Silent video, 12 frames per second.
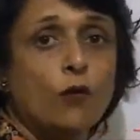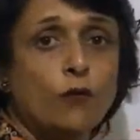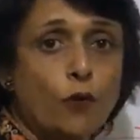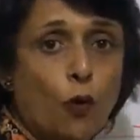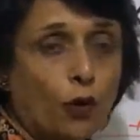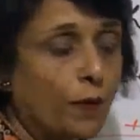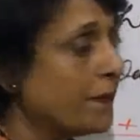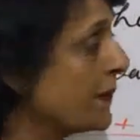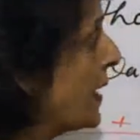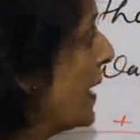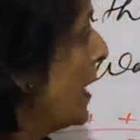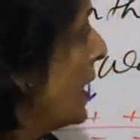4.
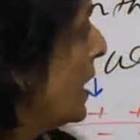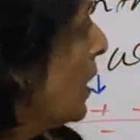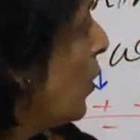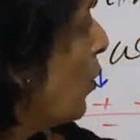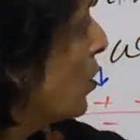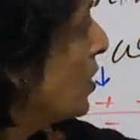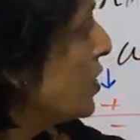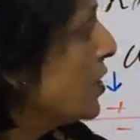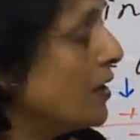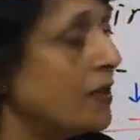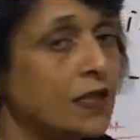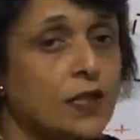
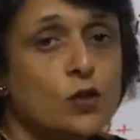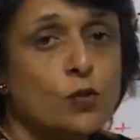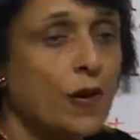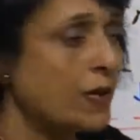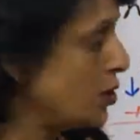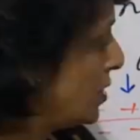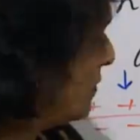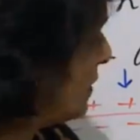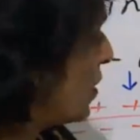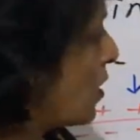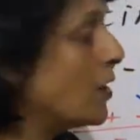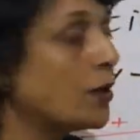Original situation,
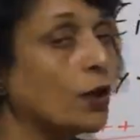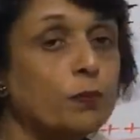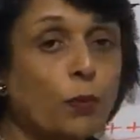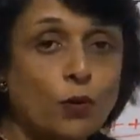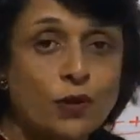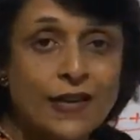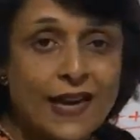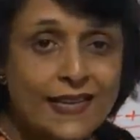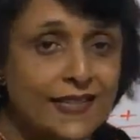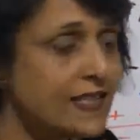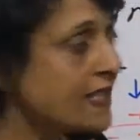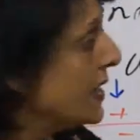we called it
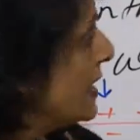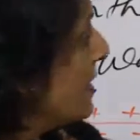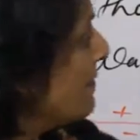polarized.